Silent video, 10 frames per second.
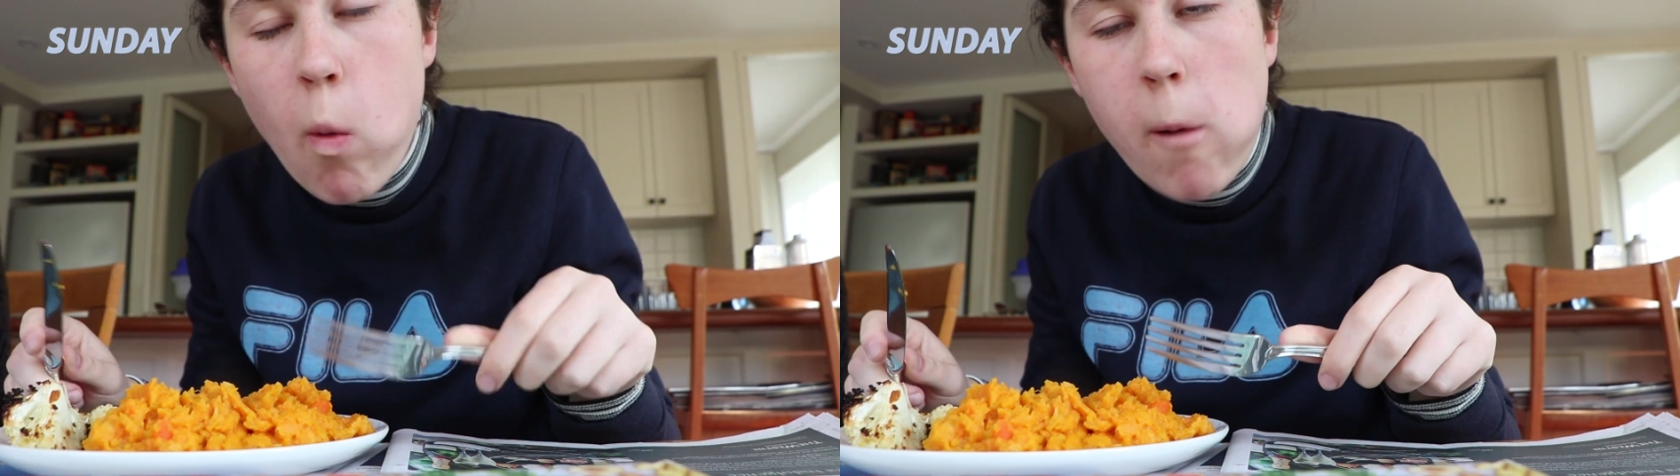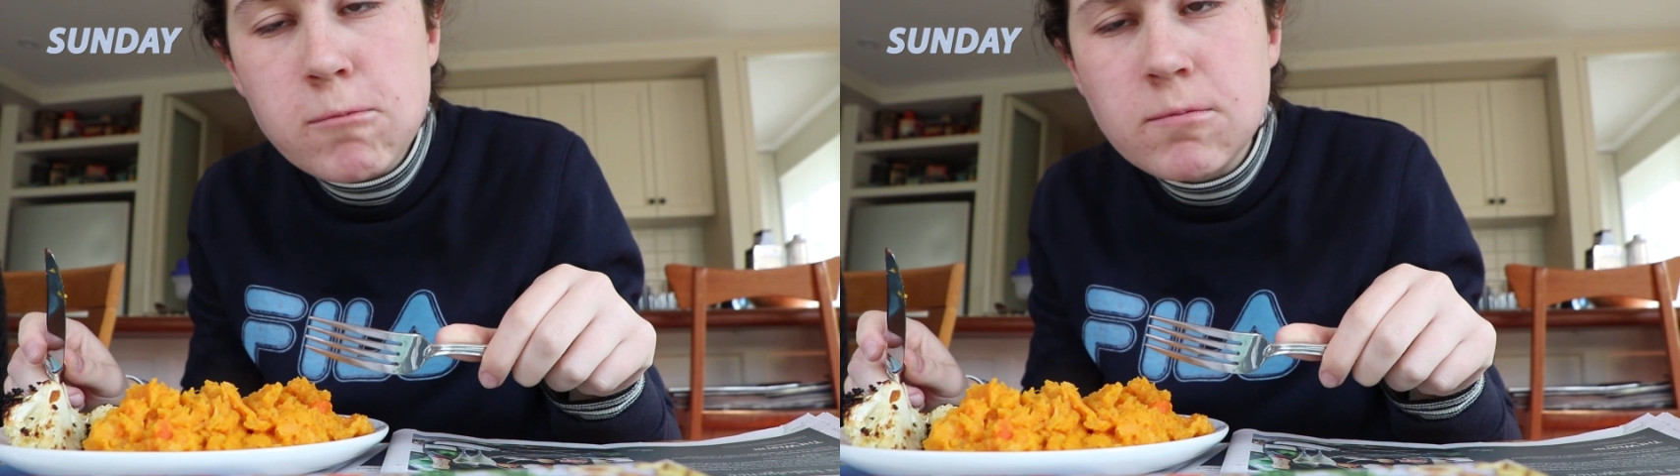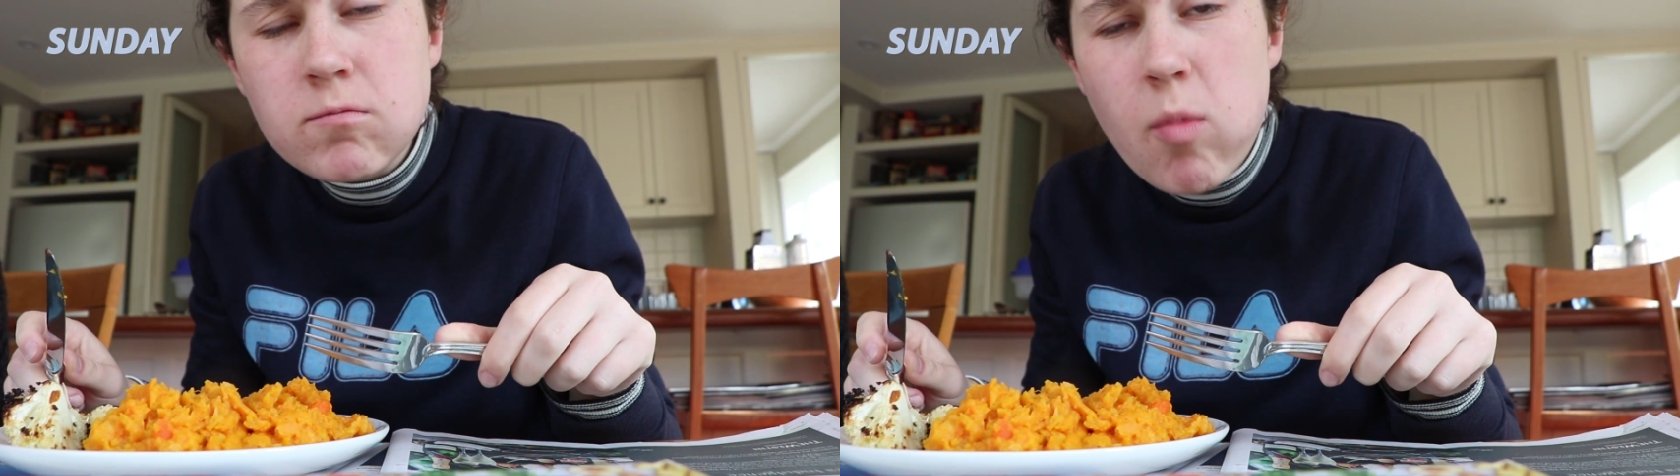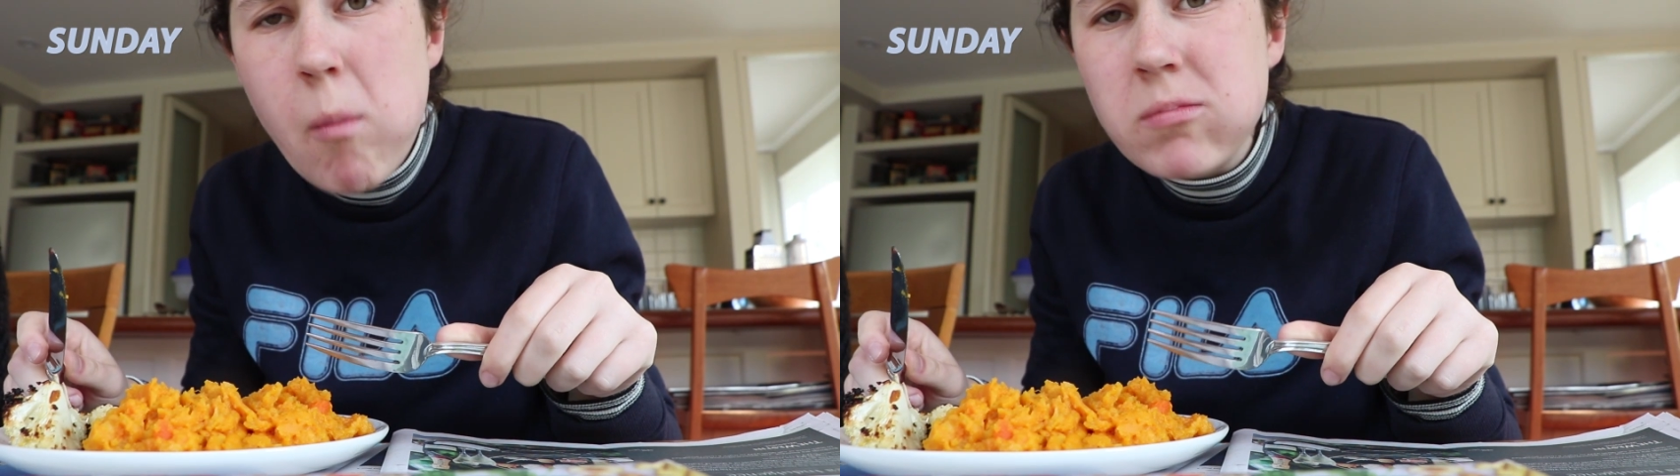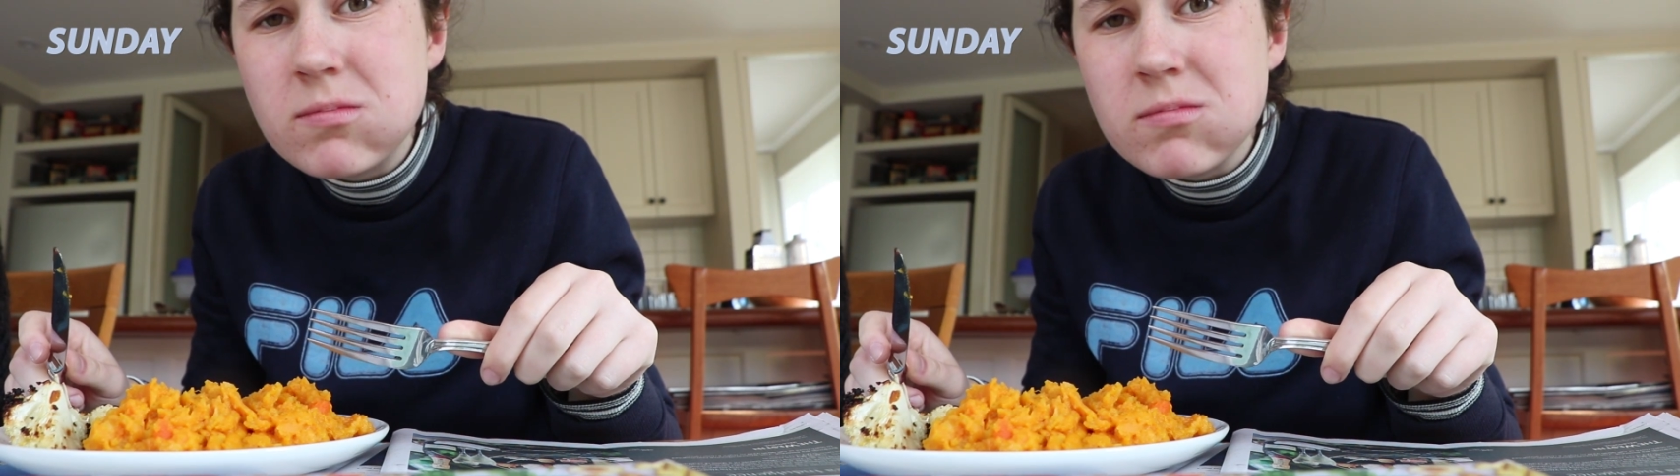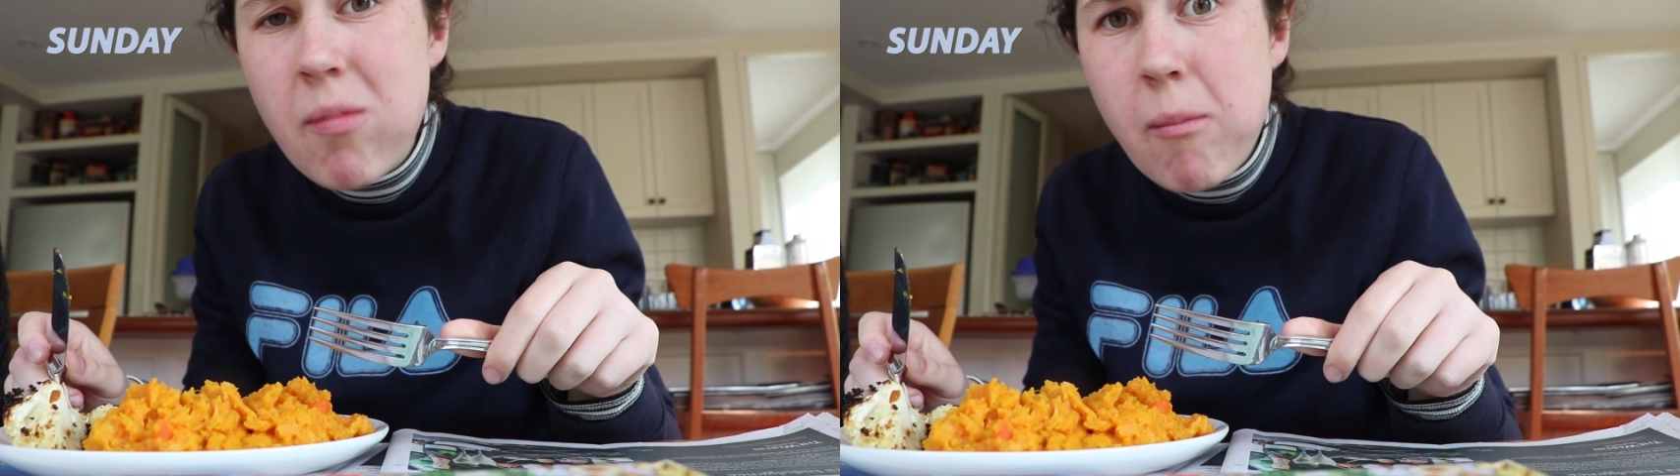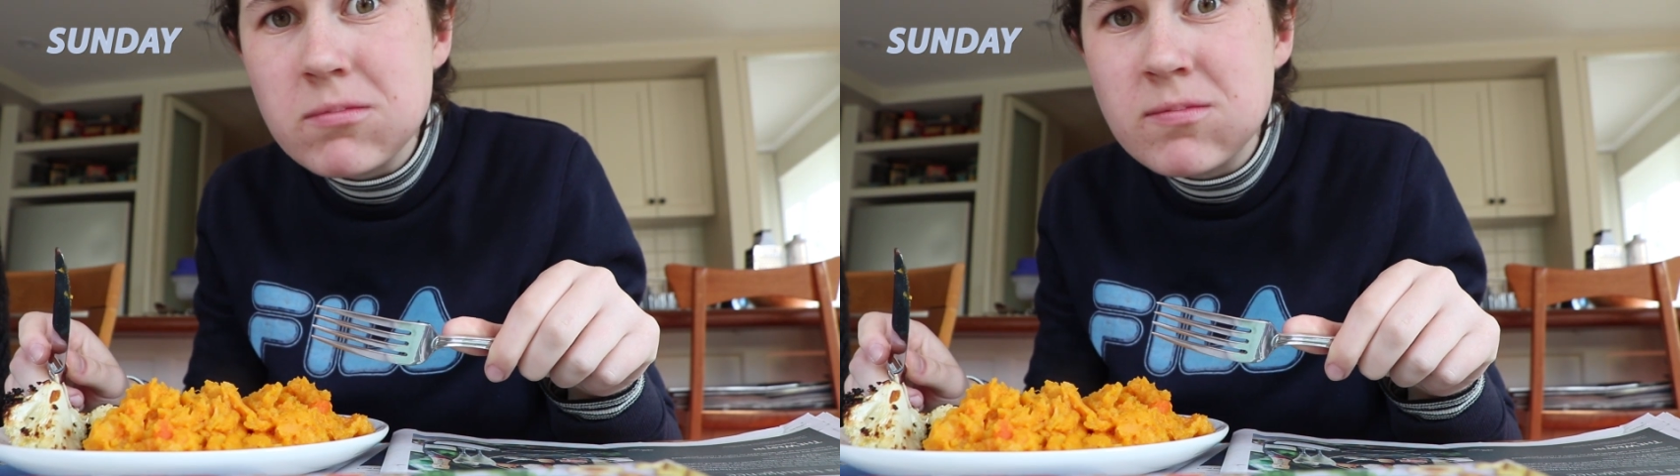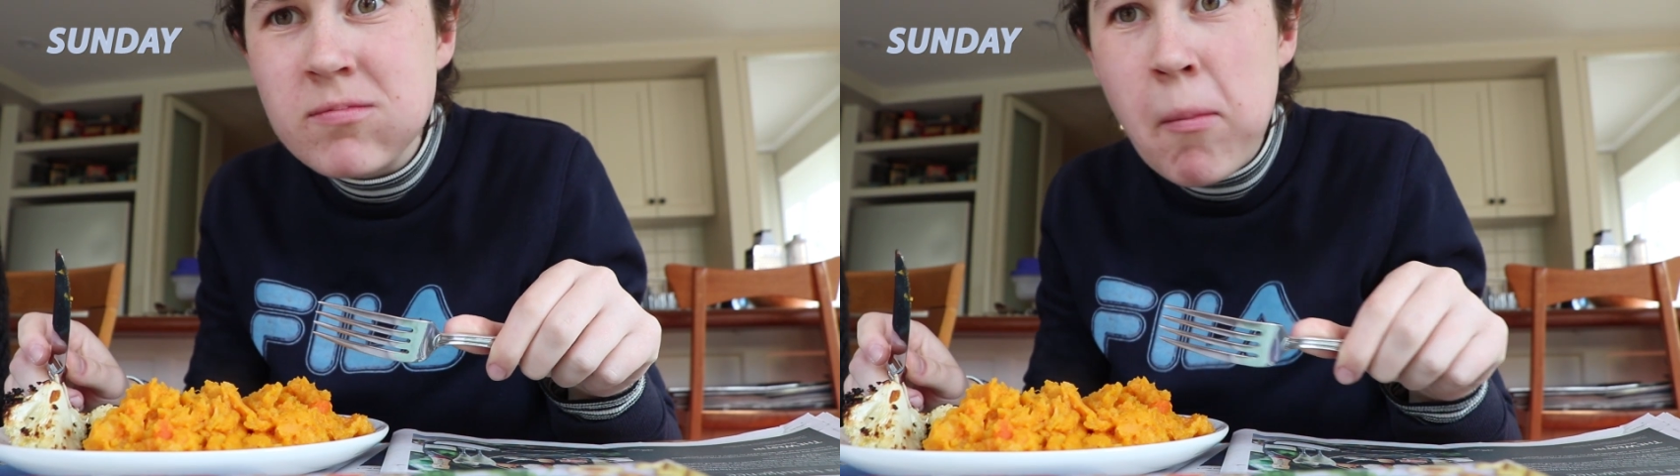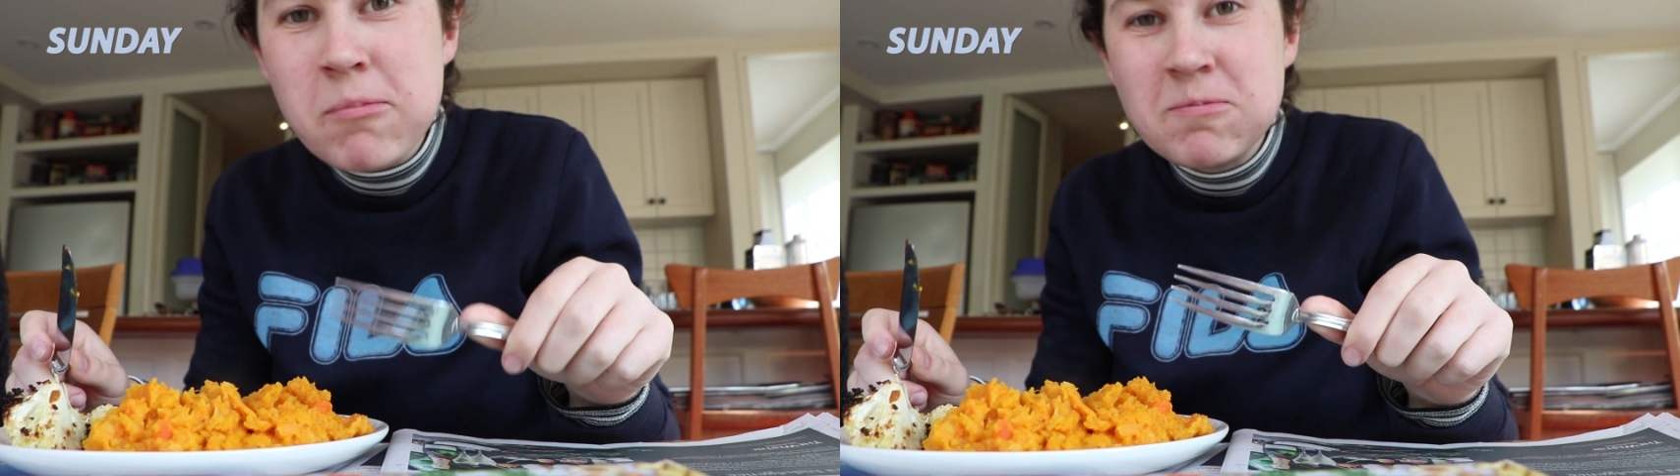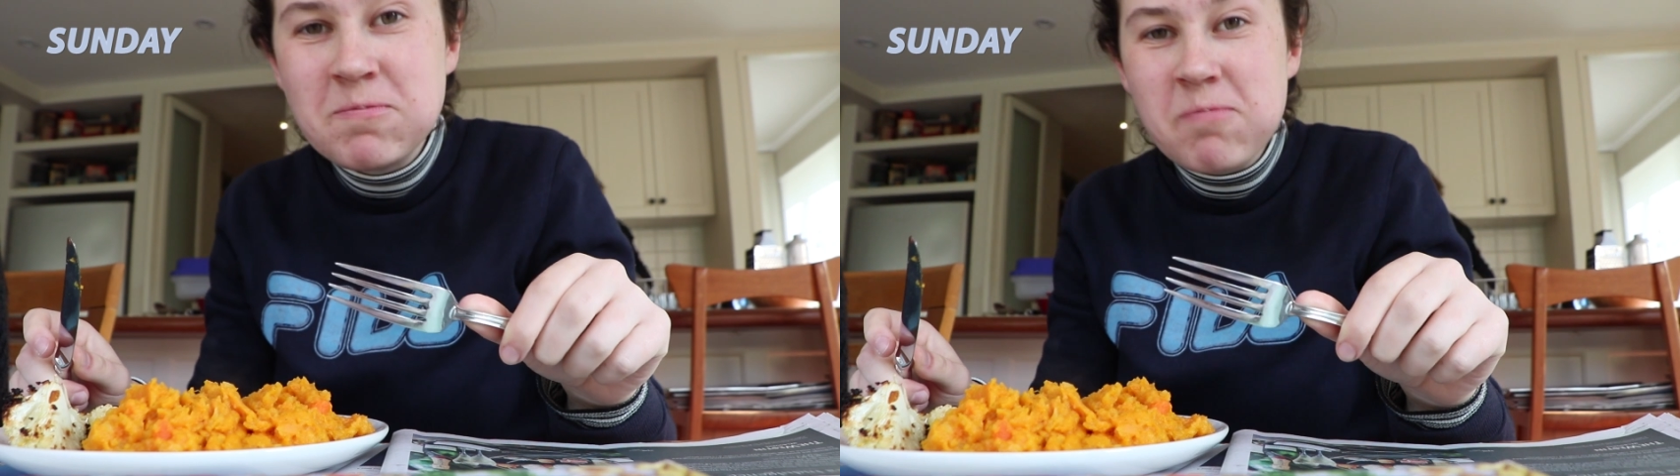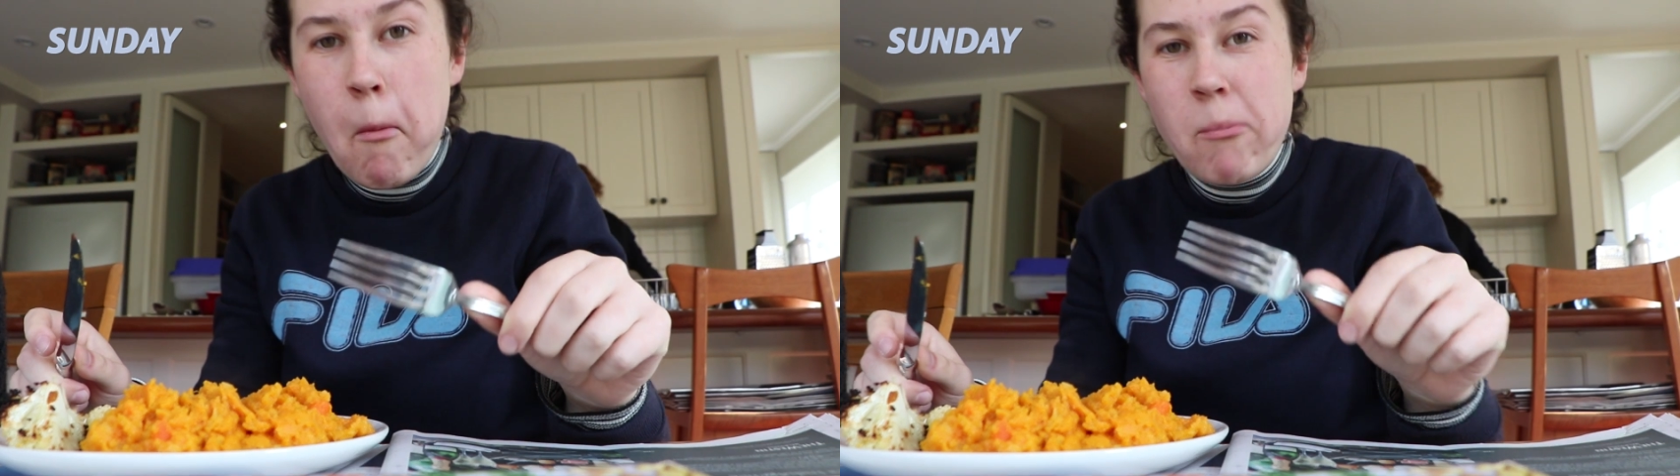and it's kind of like a comfort food